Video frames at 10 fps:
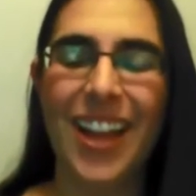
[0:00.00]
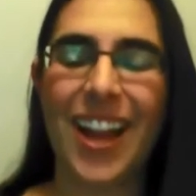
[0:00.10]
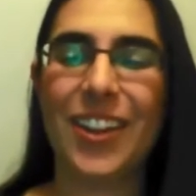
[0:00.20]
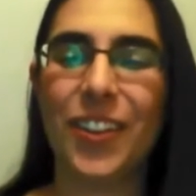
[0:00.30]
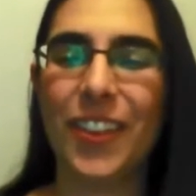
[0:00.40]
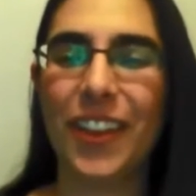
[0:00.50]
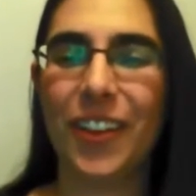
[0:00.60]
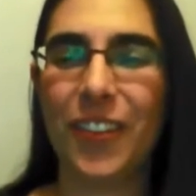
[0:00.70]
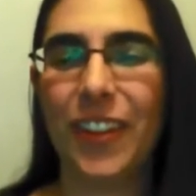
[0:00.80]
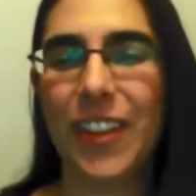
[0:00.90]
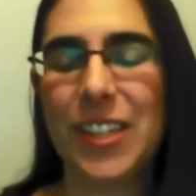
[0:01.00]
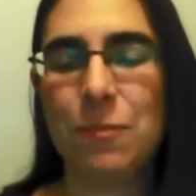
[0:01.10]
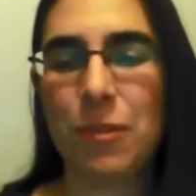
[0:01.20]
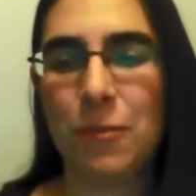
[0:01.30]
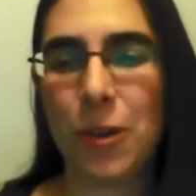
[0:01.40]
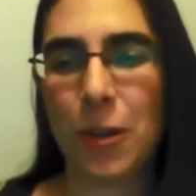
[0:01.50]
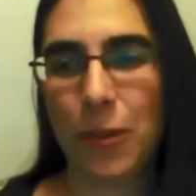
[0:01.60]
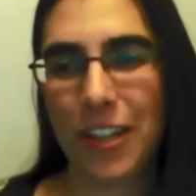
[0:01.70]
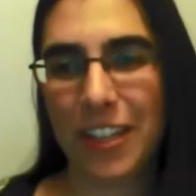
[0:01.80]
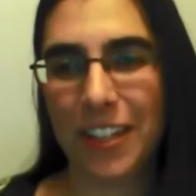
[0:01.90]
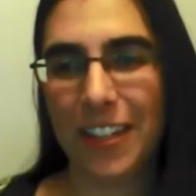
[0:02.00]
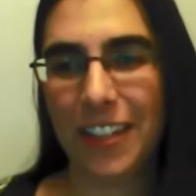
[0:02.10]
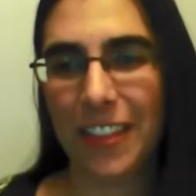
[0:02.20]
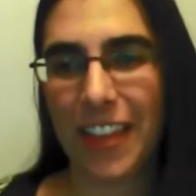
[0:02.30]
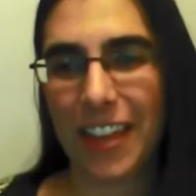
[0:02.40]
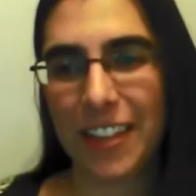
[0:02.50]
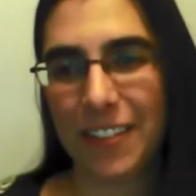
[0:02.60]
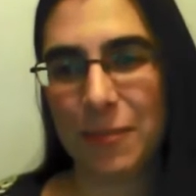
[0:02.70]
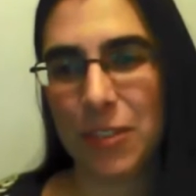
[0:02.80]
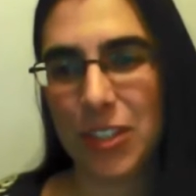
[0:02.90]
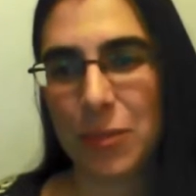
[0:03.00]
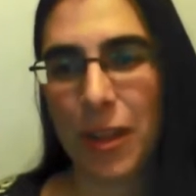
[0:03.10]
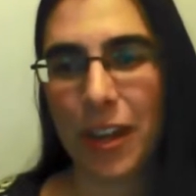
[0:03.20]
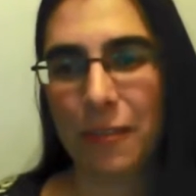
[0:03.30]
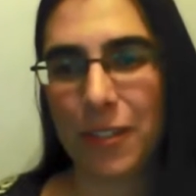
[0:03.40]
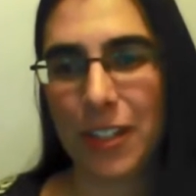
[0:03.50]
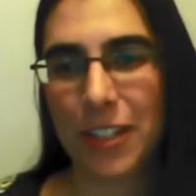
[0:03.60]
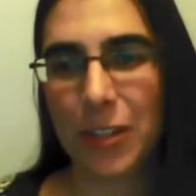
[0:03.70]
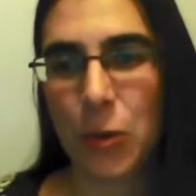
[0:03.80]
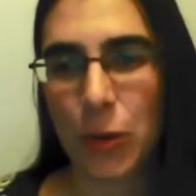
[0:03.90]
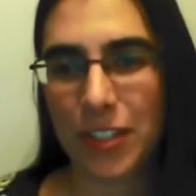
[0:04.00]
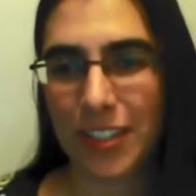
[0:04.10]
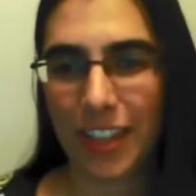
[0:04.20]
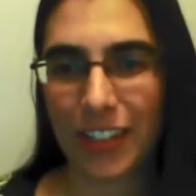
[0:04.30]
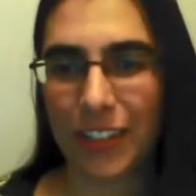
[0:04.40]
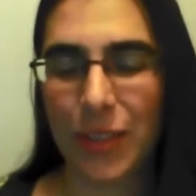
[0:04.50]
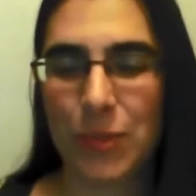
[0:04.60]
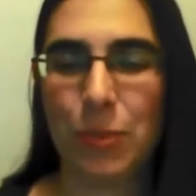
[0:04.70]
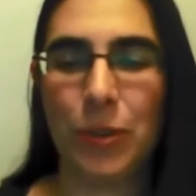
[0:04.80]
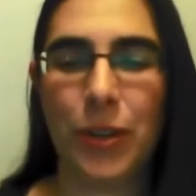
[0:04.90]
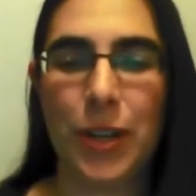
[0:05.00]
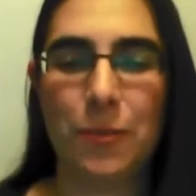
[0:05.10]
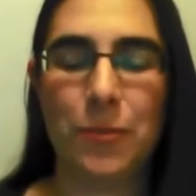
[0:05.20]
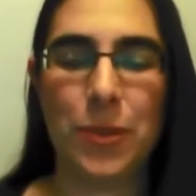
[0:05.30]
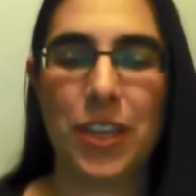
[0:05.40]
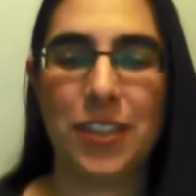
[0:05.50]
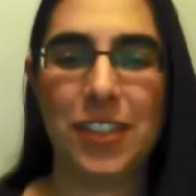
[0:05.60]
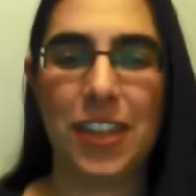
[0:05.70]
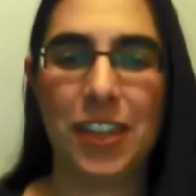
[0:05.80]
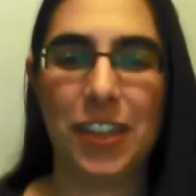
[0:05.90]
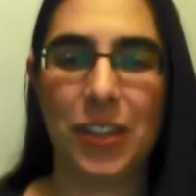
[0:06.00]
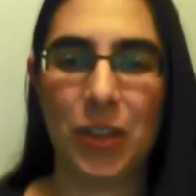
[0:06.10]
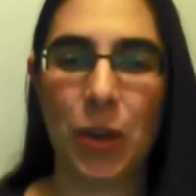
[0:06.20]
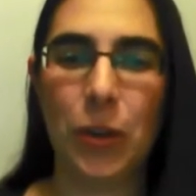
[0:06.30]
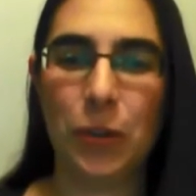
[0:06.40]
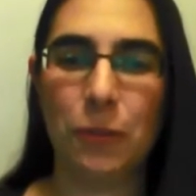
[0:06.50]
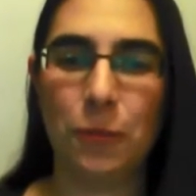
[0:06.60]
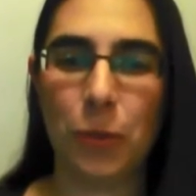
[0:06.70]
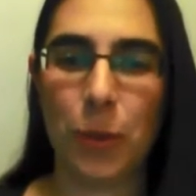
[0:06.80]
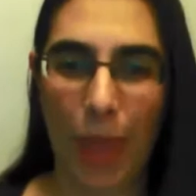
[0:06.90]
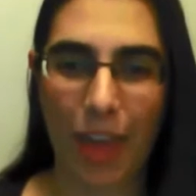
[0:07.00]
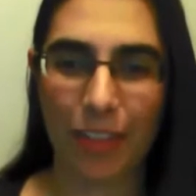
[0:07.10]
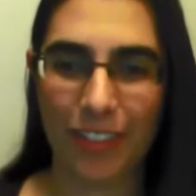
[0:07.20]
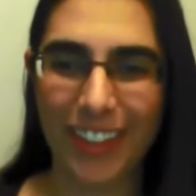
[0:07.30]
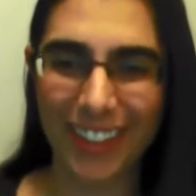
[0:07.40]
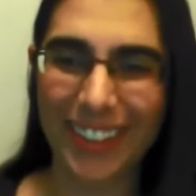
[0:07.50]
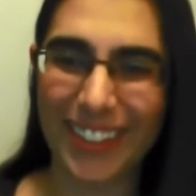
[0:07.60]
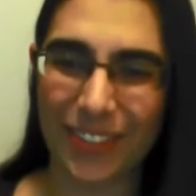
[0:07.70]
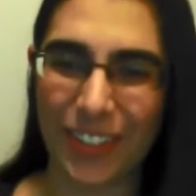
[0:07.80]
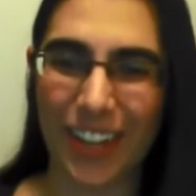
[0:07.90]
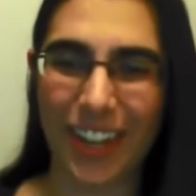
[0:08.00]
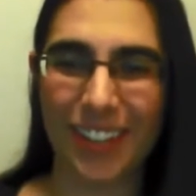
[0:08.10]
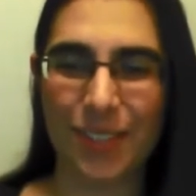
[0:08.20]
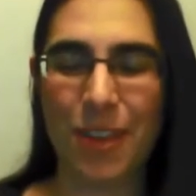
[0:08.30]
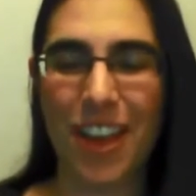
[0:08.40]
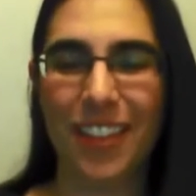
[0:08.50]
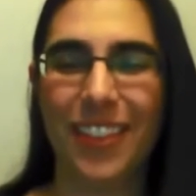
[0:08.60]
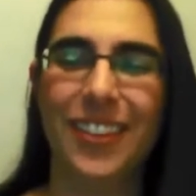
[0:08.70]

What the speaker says: I don't think I realized before I went in that just about every course title in this program is a code for math, different kinds of math.